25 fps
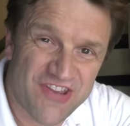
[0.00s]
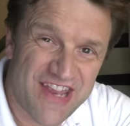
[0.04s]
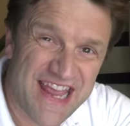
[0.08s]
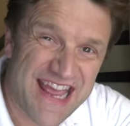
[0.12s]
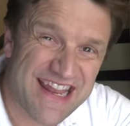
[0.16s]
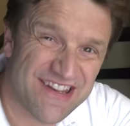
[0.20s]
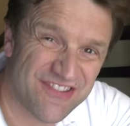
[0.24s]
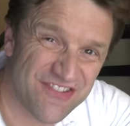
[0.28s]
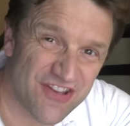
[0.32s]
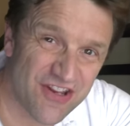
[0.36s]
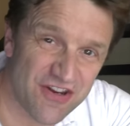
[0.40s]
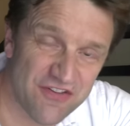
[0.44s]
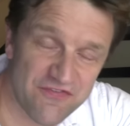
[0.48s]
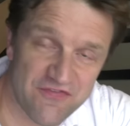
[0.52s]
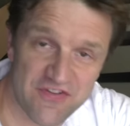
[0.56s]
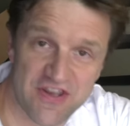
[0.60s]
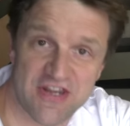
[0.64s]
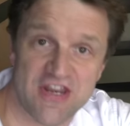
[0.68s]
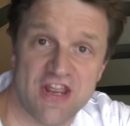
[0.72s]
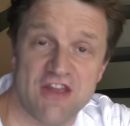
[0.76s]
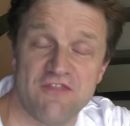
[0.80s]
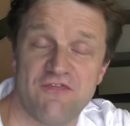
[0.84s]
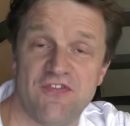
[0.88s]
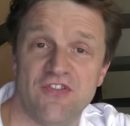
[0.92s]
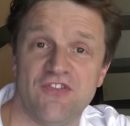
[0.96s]
that I hadn't done a
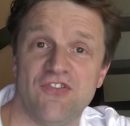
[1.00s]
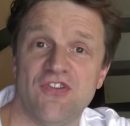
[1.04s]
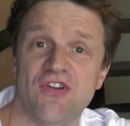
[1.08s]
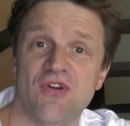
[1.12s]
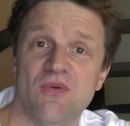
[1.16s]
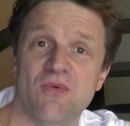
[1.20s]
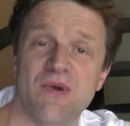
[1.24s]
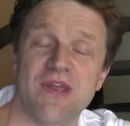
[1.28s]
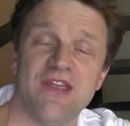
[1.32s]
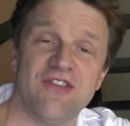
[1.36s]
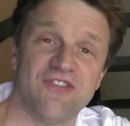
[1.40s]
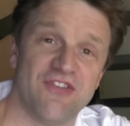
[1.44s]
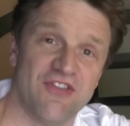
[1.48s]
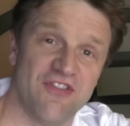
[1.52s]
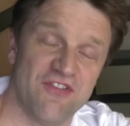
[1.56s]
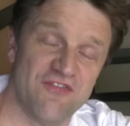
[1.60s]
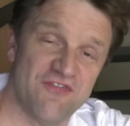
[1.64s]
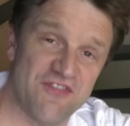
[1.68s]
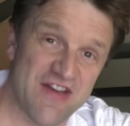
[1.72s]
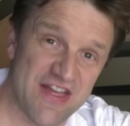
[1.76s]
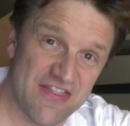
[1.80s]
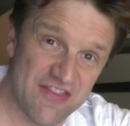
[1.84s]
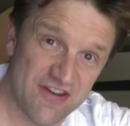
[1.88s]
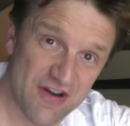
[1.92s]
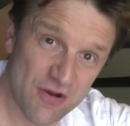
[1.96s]
video for two weeks and the
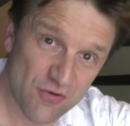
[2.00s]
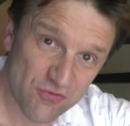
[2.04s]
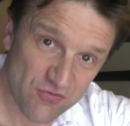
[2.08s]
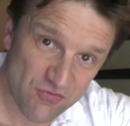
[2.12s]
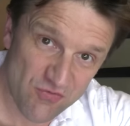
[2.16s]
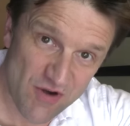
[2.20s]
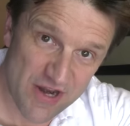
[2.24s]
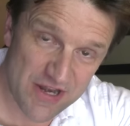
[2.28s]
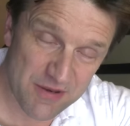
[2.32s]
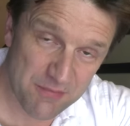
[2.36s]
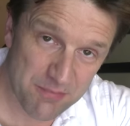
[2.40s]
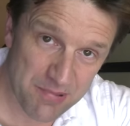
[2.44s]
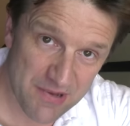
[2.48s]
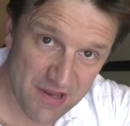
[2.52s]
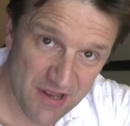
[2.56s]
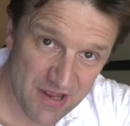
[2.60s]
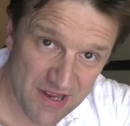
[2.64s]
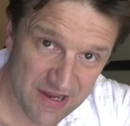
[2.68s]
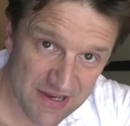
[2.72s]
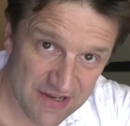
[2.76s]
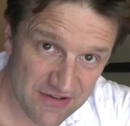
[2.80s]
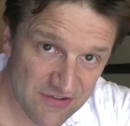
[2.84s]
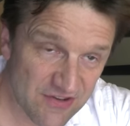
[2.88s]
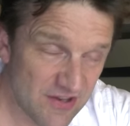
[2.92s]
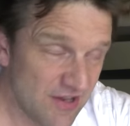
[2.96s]
fact that I was running
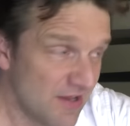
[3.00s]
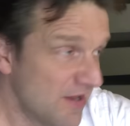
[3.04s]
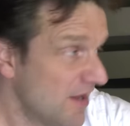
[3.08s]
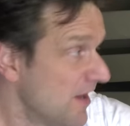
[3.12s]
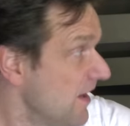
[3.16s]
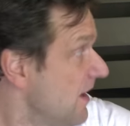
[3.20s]
behind,